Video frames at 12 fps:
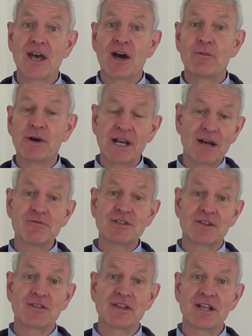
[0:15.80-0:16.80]
And when I was
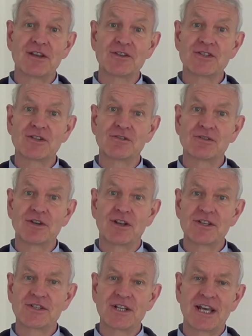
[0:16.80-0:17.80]
at theological
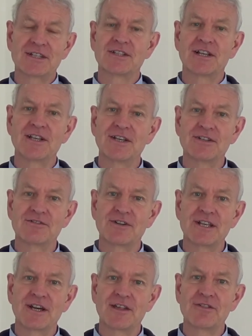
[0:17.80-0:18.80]
college and had to learn
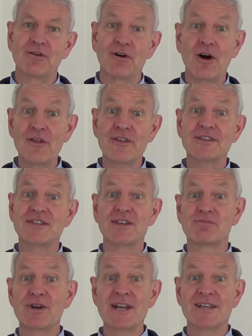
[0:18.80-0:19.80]
Greek, I thought, oh, this is
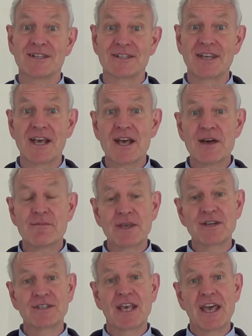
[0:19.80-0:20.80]
brilliant.
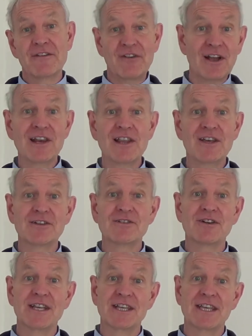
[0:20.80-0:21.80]
Because if I learn
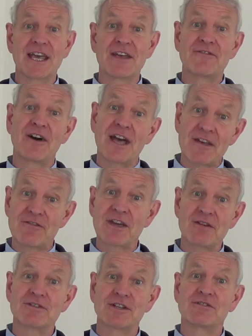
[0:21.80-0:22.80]
Greek, if I ever
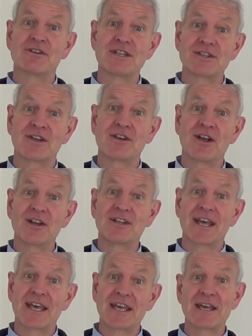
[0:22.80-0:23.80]
go to Greece on
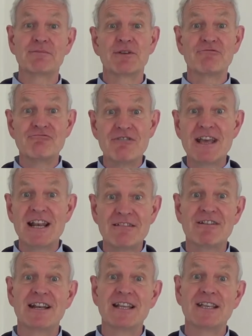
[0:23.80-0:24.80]
holiday, it'd be really,
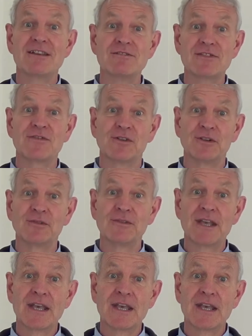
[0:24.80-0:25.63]
really useful.